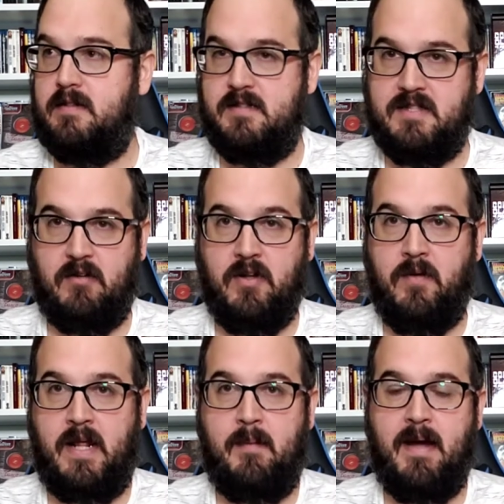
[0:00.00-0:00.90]
Still
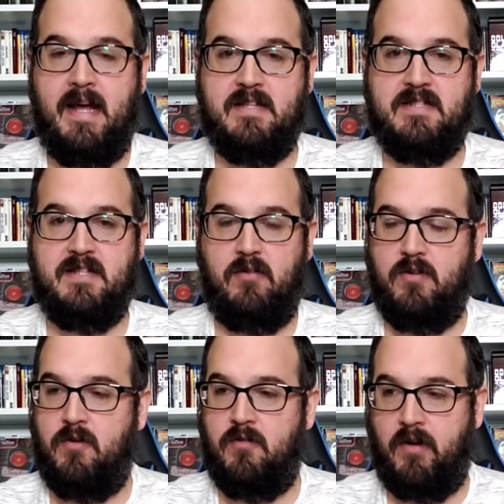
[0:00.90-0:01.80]
doing eBay. It's still
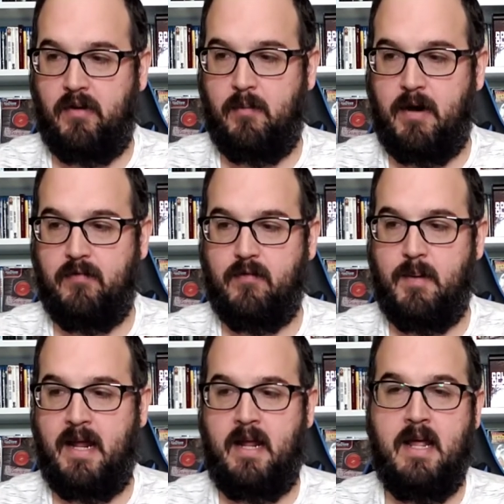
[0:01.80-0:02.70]
doing really well for
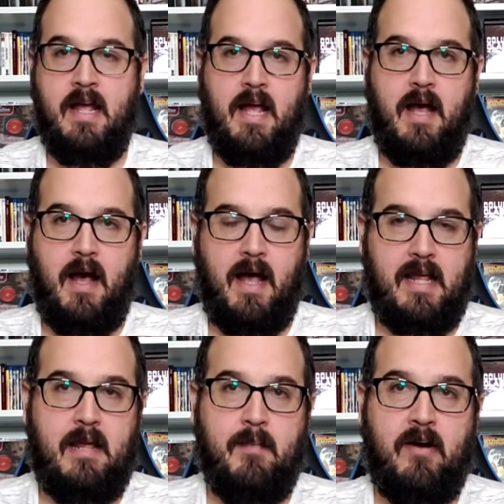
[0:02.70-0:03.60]
me.
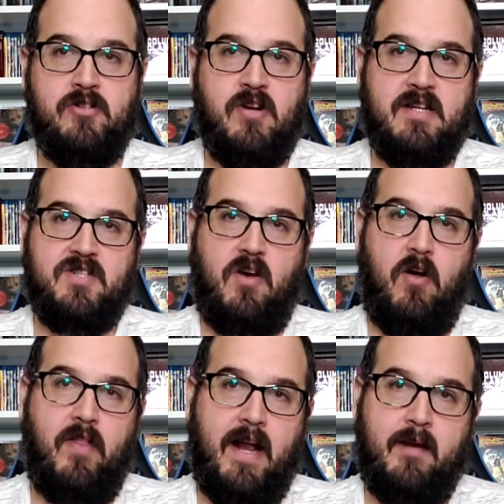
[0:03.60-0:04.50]
Email address,
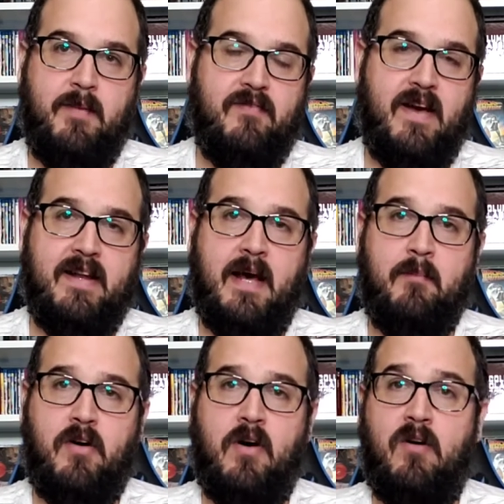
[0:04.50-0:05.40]
all that can be found down
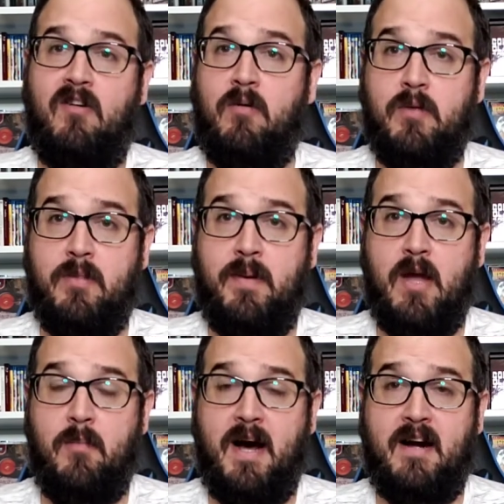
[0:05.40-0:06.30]
below along with the
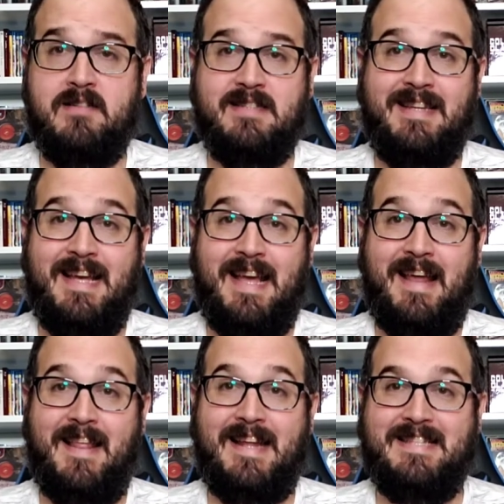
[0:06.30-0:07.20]
P.O. Box.
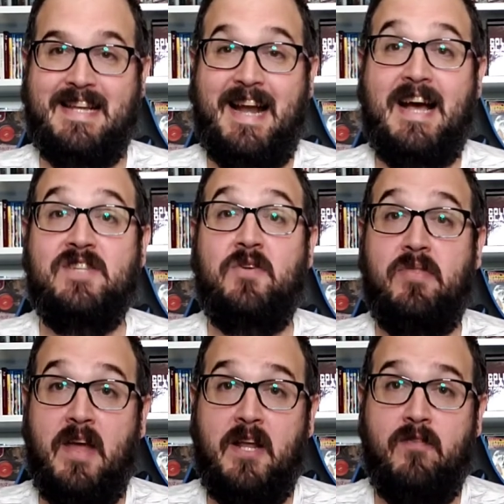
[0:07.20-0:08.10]
That is it, guys. So
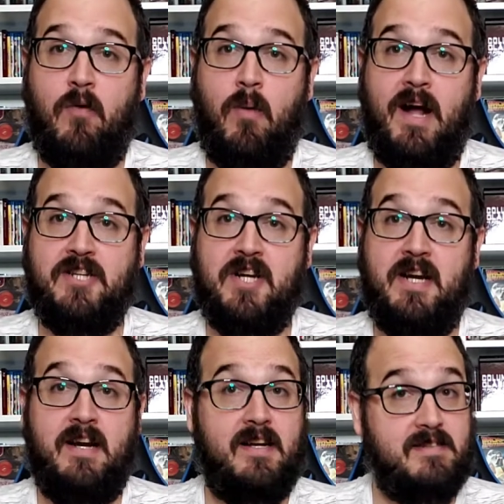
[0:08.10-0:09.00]
thank you for
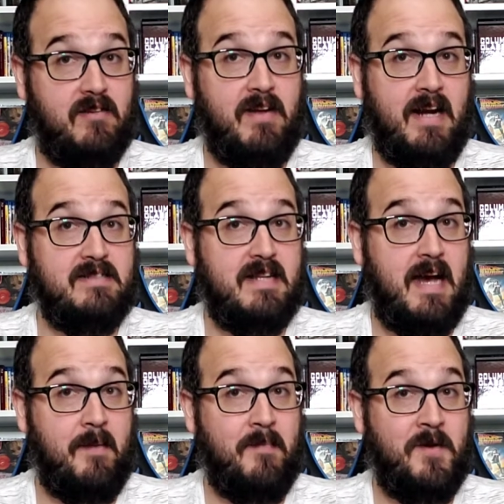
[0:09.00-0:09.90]
watching. Until next
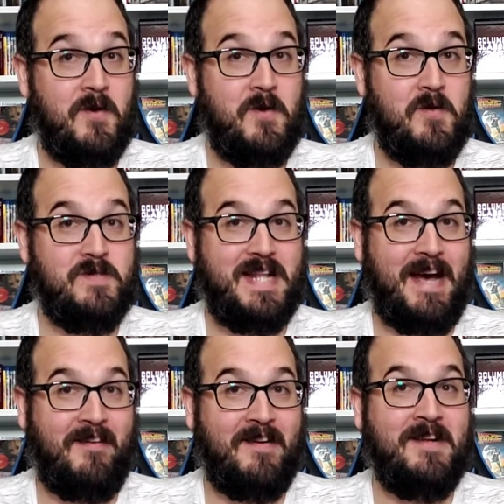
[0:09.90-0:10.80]
time. Who's
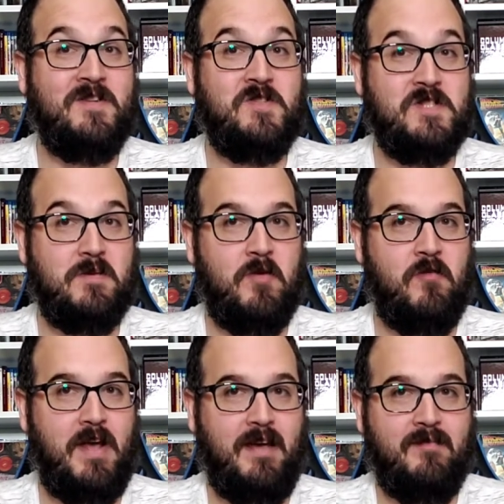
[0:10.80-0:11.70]
down to
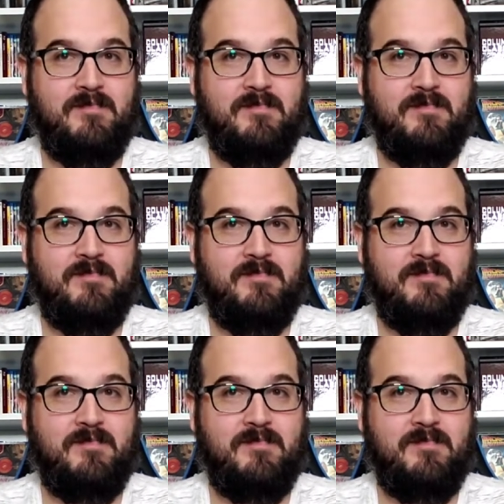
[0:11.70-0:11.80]
movie?